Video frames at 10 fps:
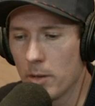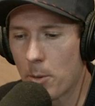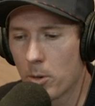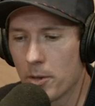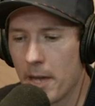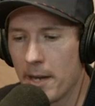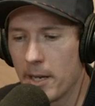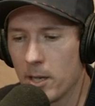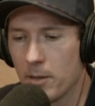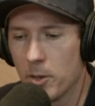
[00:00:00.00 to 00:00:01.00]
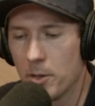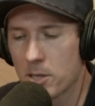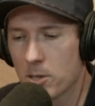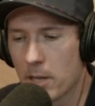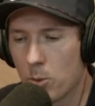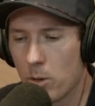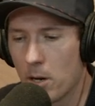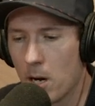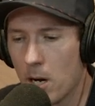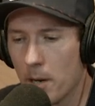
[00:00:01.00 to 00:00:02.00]
that were then interviewed, this is like
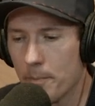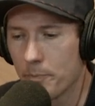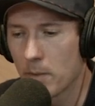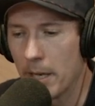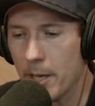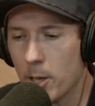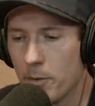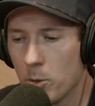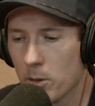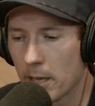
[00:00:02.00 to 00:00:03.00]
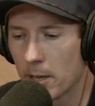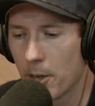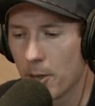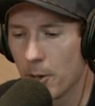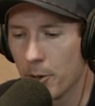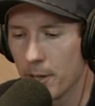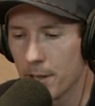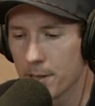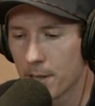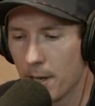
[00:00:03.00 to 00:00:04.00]
um, an interview in like the
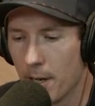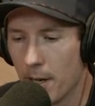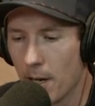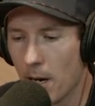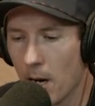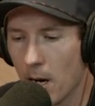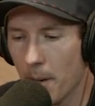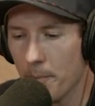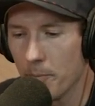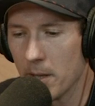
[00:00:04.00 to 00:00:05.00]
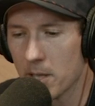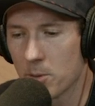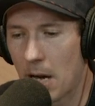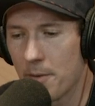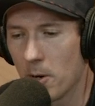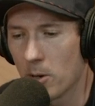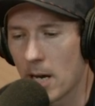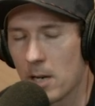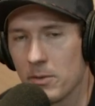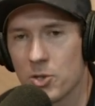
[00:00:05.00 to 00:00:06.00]
30s. Um, and this was, I felt
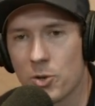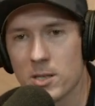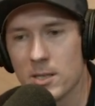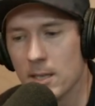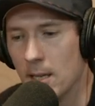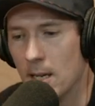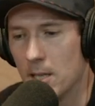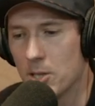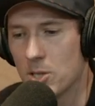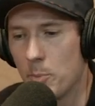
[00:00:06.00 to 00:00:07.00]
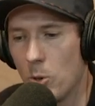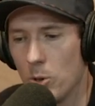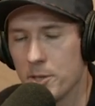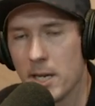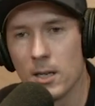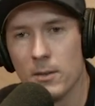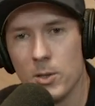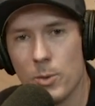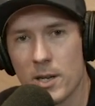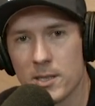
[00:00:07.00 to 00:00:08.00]
kind of interesting. This is a poll taken of
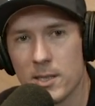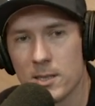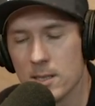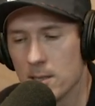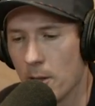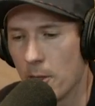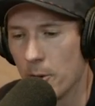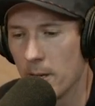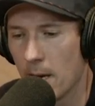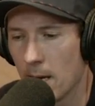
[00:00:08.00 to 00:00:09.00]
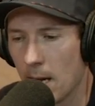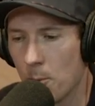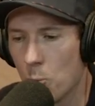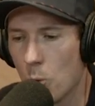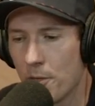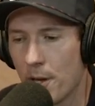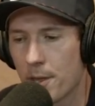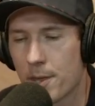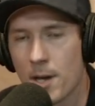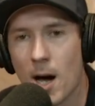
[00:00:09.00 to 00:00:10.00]
US citizens in 38 and what they
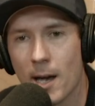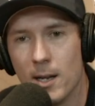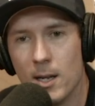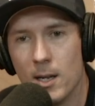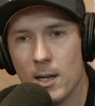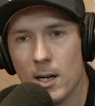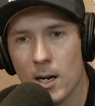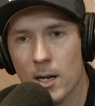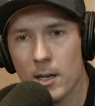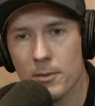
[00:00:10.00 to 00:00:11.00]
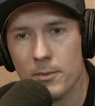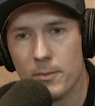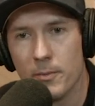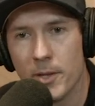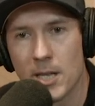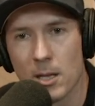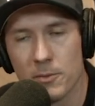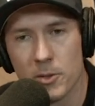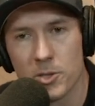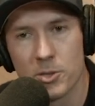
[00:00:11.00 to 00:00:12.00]
thought of the
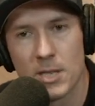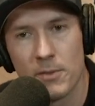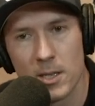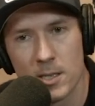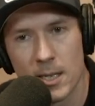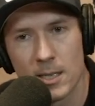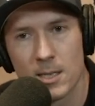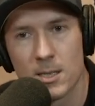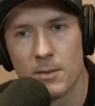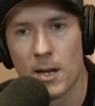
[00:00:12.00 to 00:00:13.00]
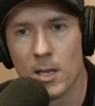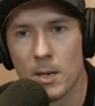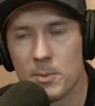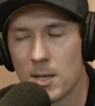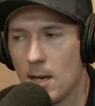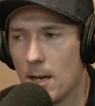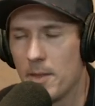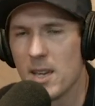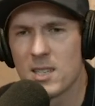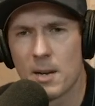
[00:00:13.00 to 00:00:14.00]
telephone. So 76, it's developed.
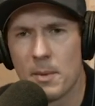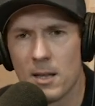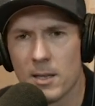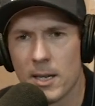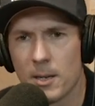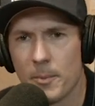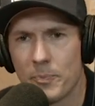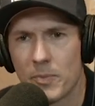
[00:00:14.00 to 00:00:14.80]
They said about like